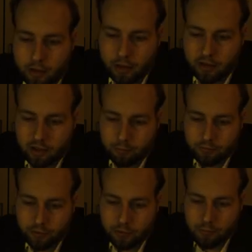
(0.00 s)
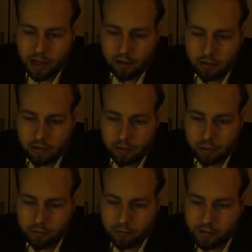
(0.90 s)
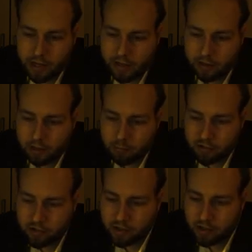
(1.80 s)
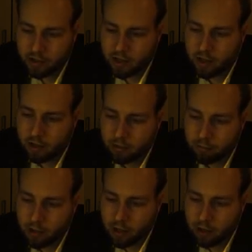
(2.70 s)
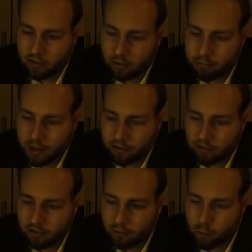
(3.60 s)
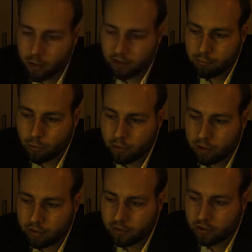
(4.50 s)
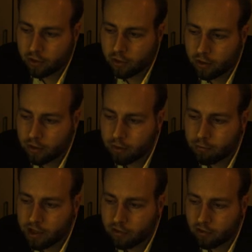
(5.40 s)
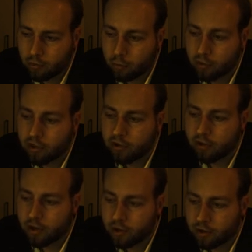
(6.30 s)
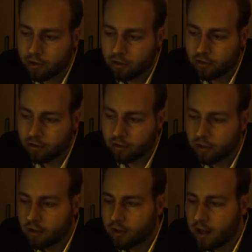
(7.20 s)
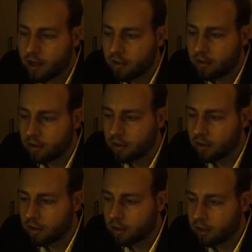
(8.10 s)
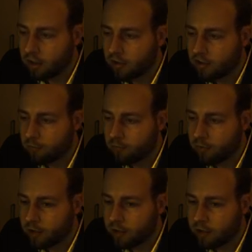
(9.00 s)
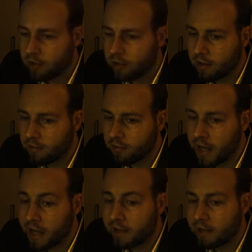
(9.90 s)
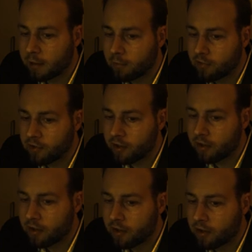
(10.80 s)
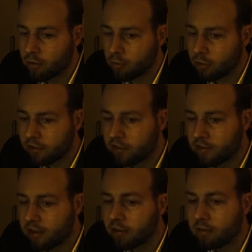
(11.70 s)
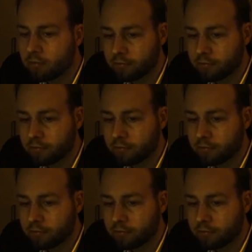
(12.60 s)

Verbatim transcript: Except for the pale glow from the handling machine and the bars and patches of white moonlight, the pit was in darkness, and, except for the clinking of the handling machine, quite still.